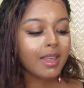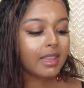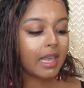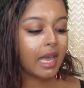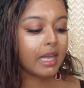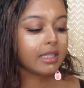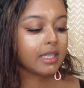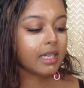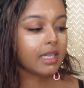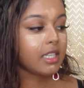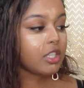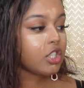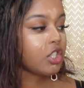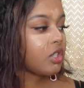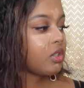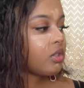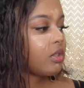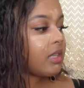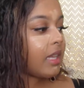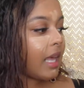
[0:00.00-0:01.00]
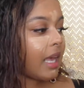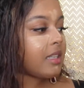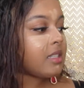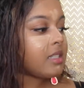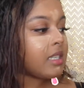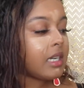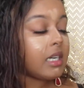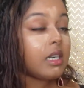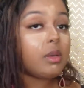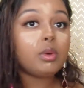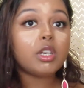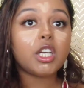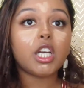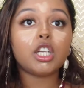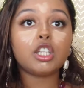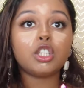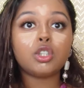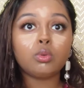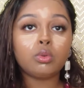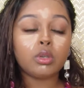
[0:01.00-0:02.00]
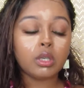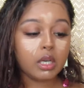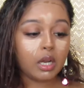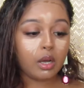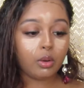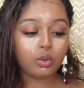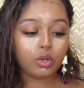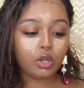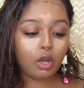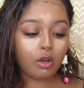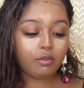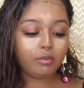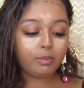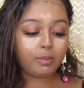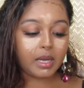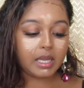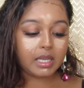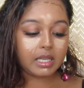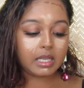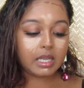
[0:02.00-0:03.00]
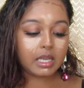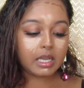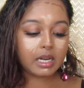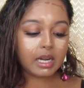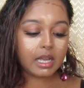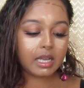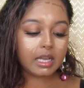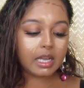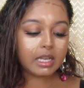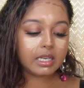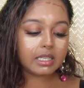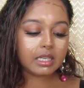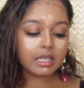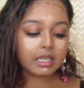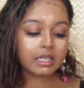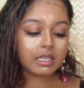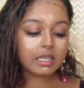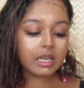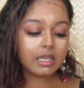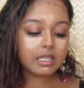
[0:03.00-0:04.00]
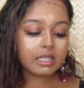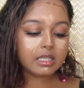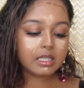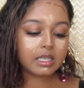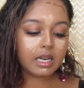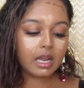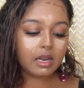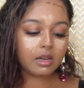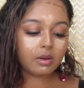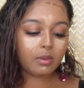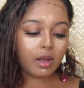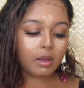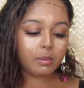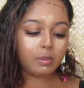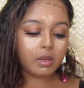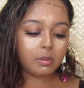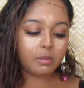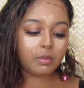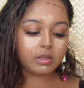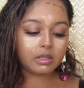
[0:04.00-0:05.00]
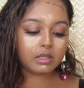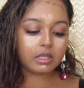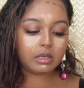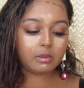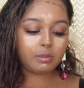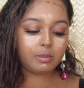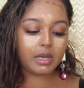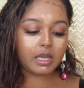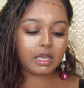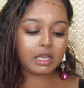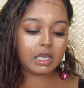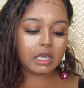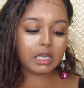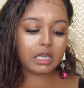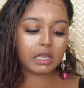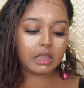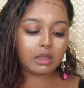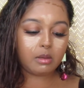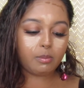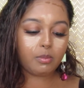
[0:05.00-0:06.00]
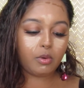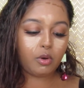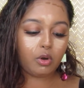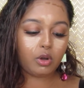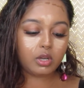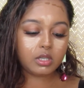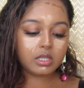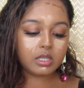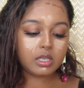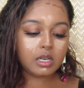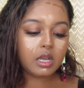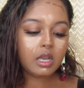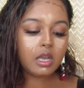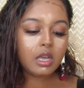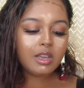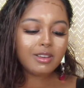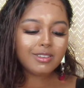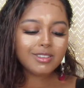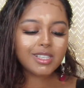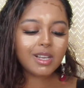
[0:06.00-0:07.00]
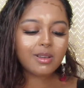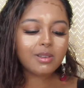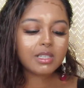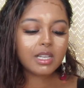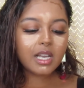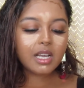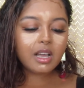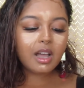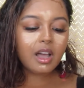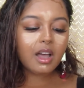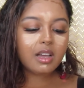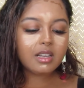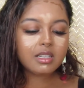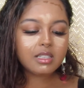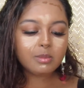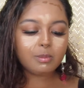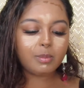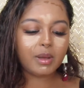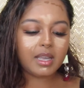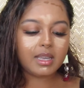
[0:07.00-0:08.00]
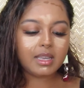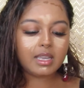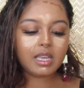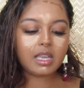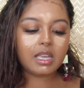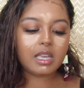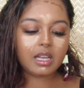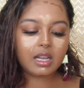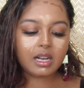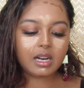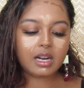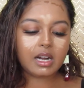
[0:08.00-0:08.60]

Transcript: That's really when I took note of baking. Like, I didn't understand why people did baking in the past, because I was like, ugh, it's baking.